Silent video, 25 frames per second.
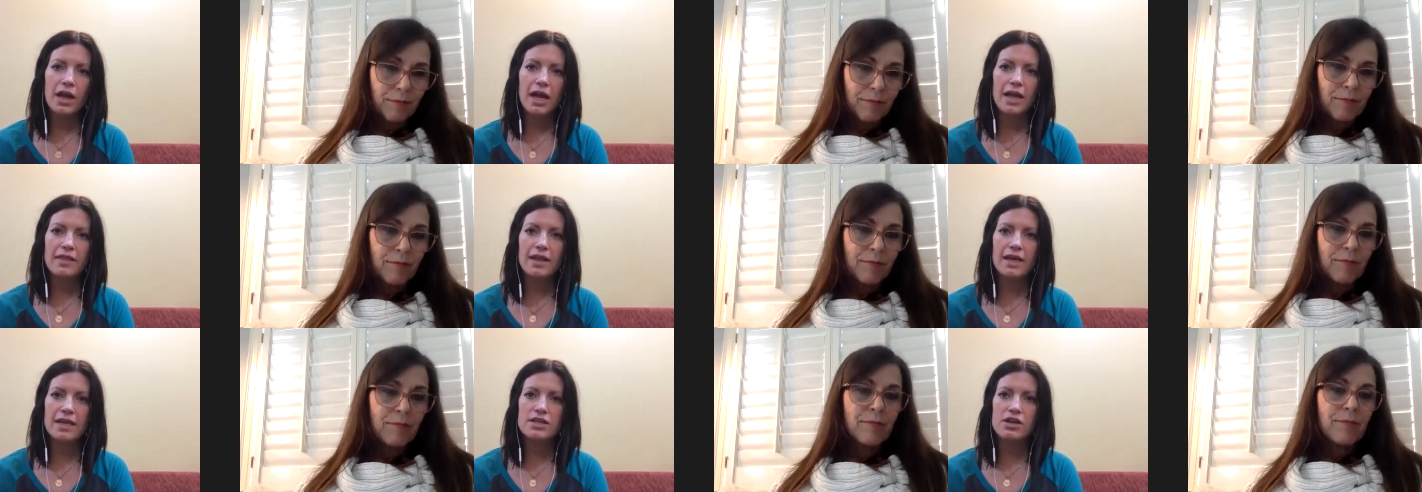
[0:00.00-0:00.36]

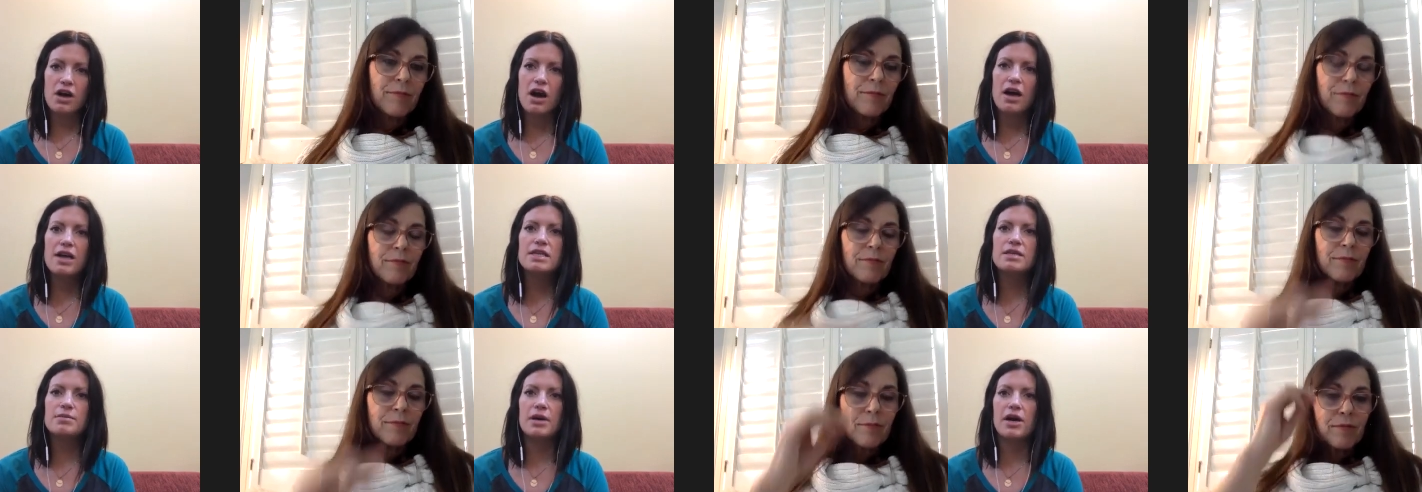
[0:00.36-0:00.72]
Speaker 1: And they
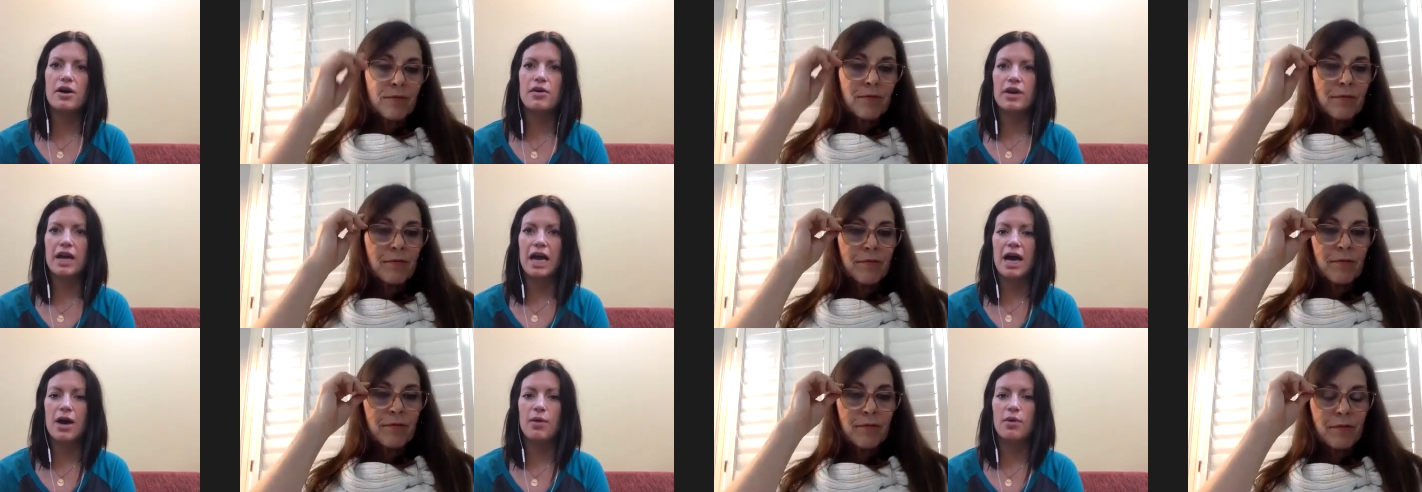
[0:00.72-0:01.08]
talked
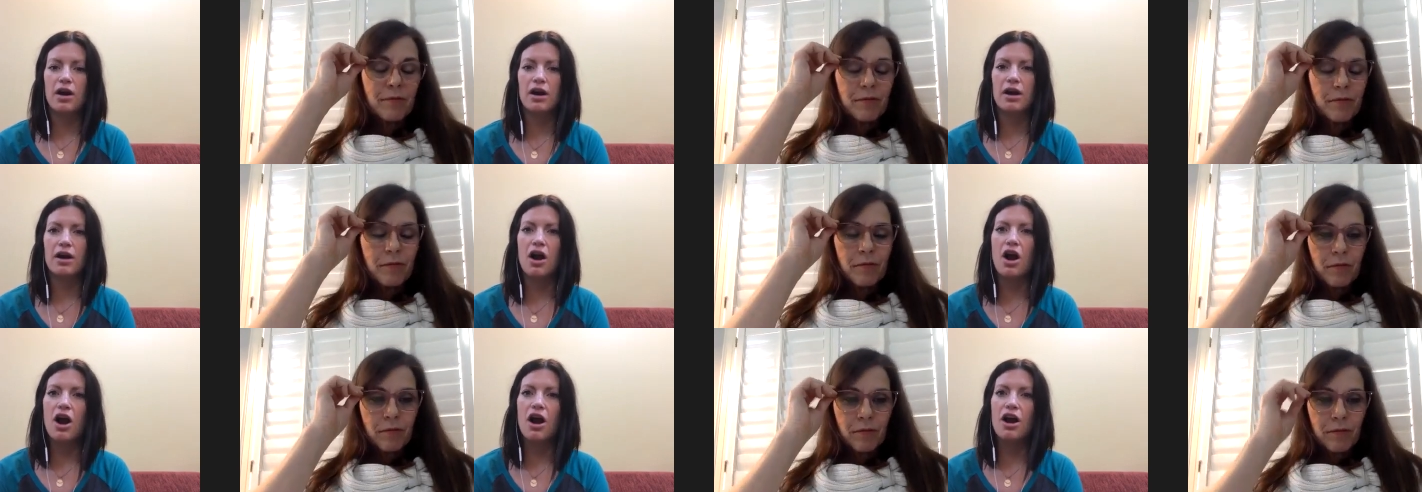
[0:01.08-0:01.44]
about
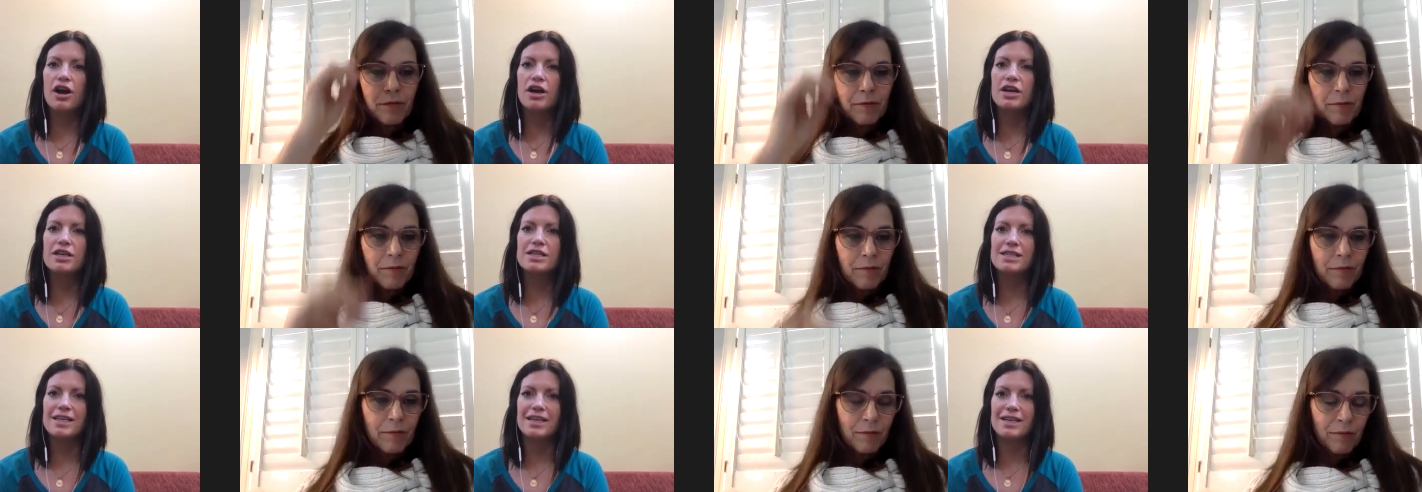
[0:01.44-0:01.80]
how our
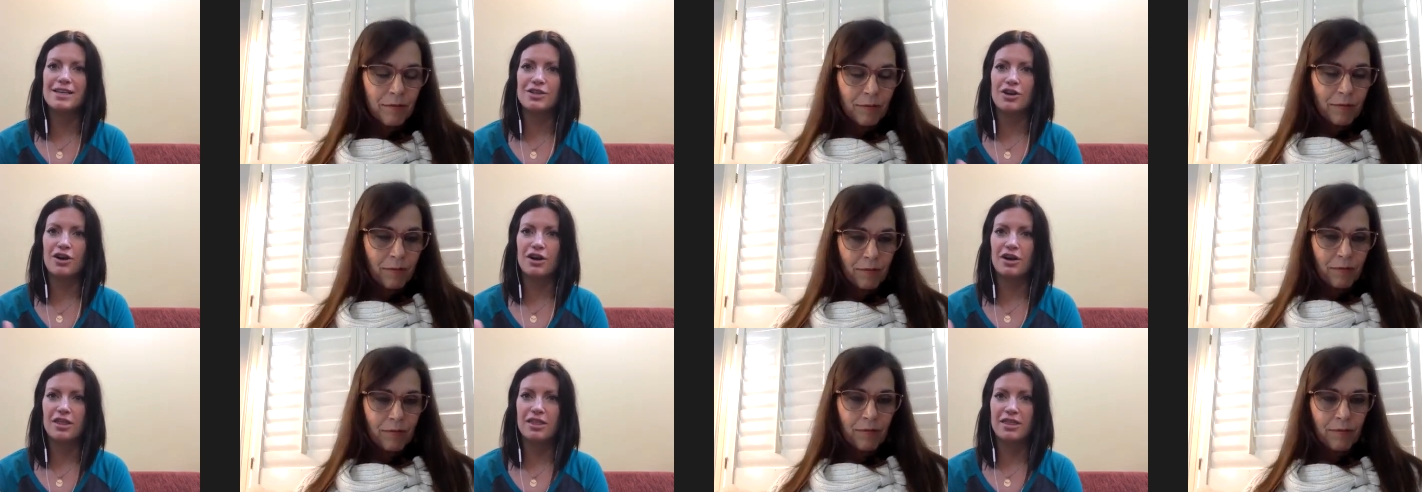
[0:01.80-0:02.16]
heart
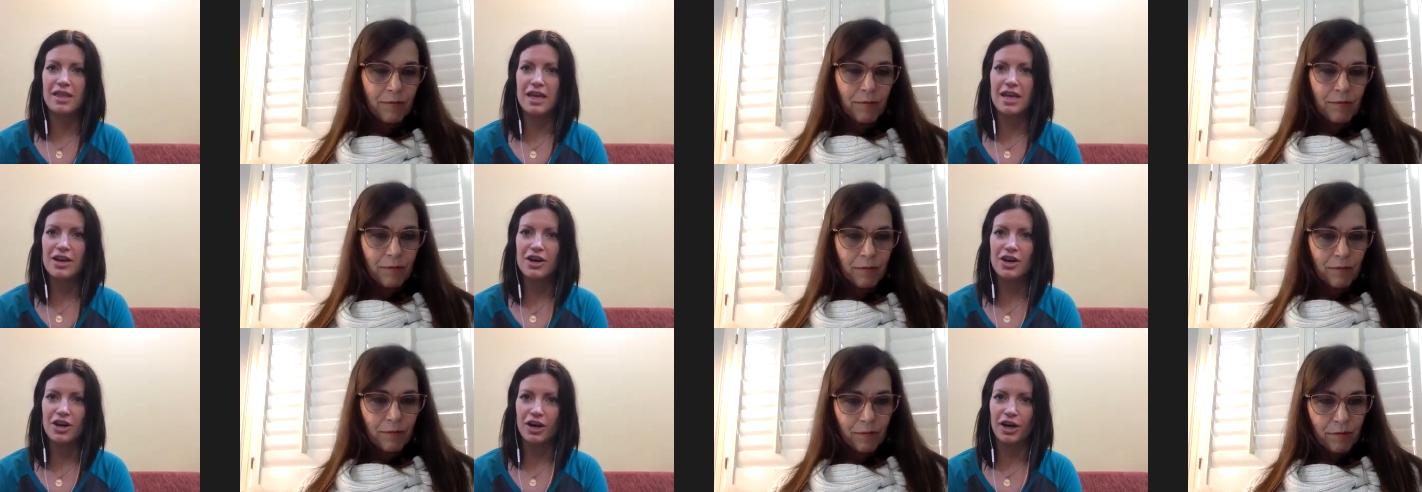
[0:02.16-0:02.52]
is our
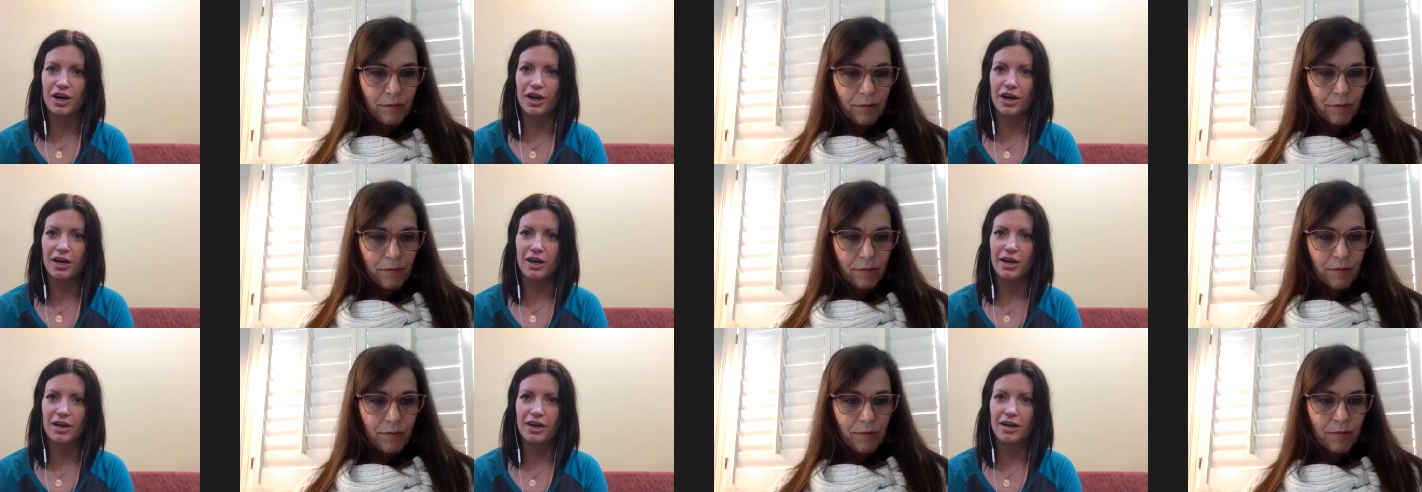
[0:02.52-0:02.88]

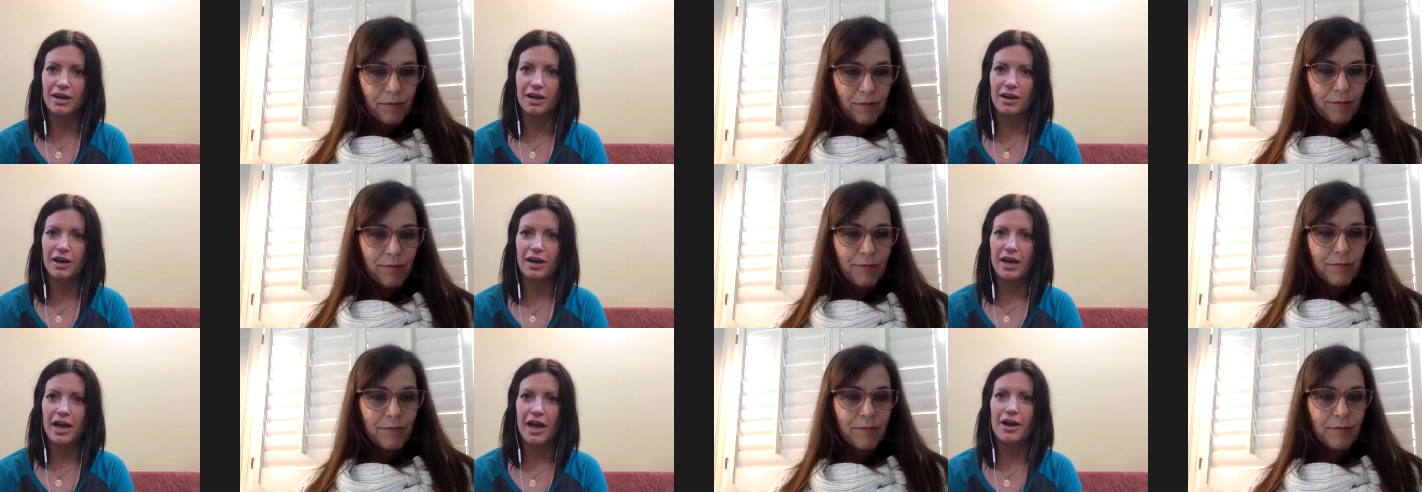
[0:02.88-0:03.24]
thinker
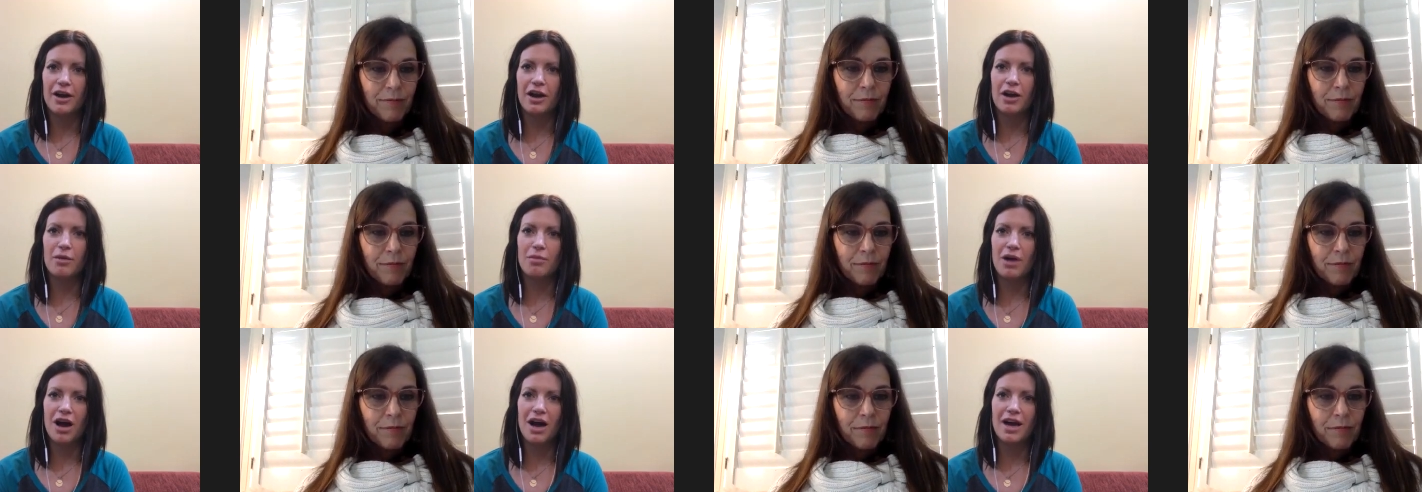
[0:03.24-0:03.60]

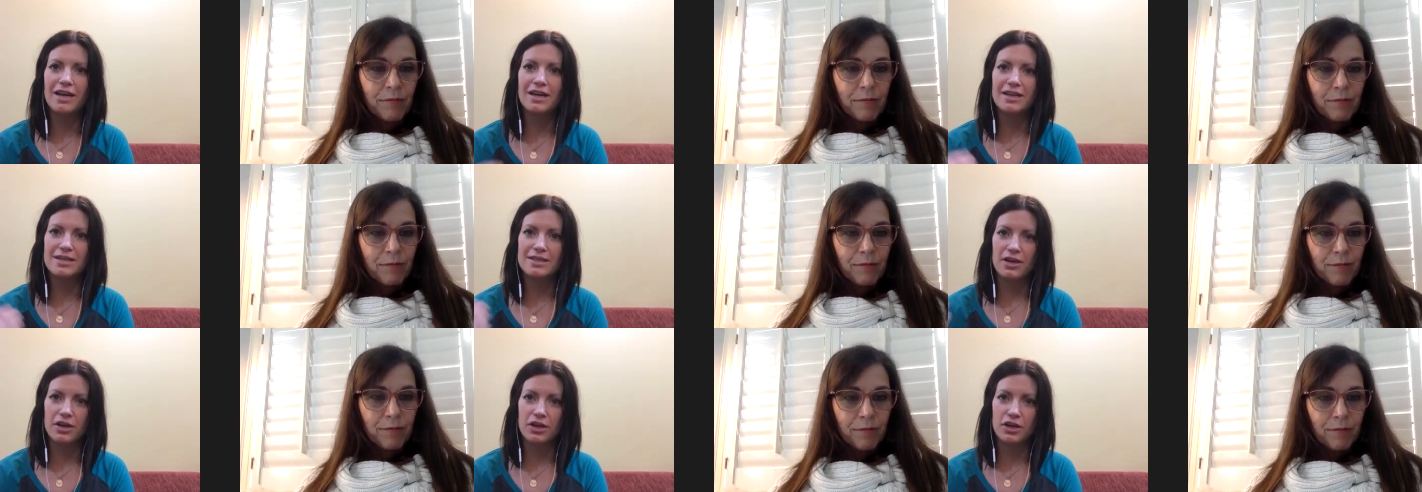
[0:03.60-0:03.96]
and our
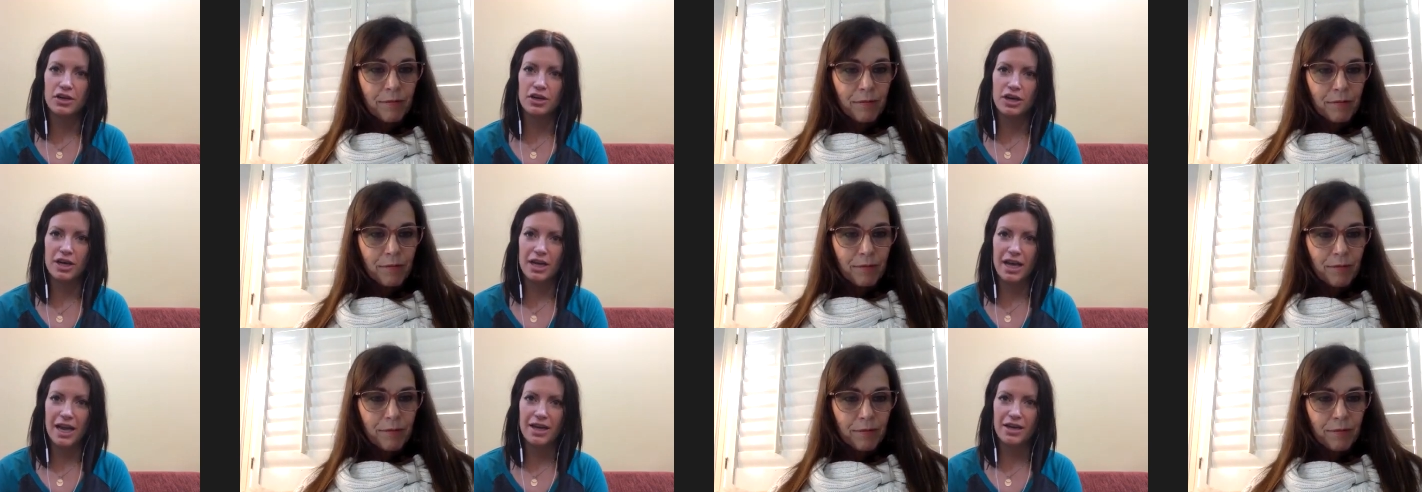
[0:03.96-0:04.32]
mind is our
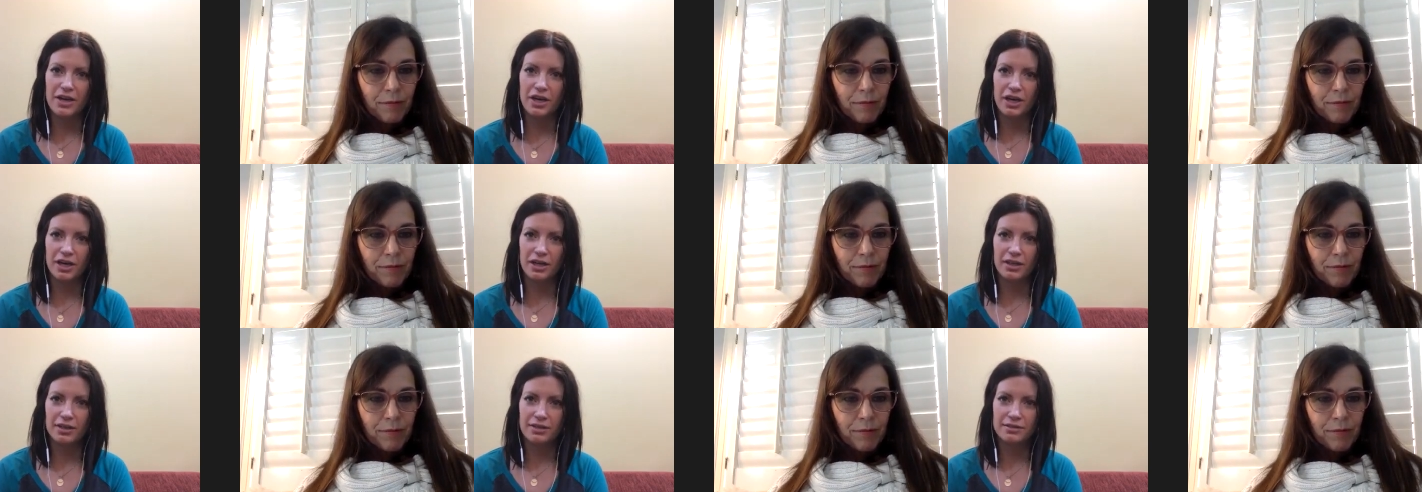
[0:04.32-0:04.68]

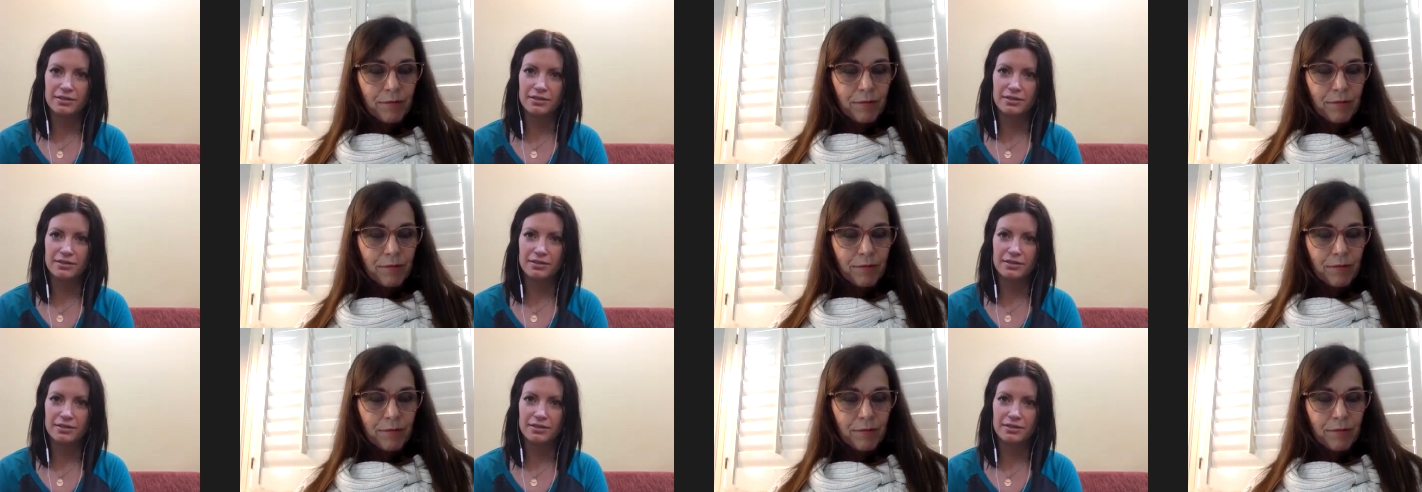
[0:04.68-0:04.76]
creator.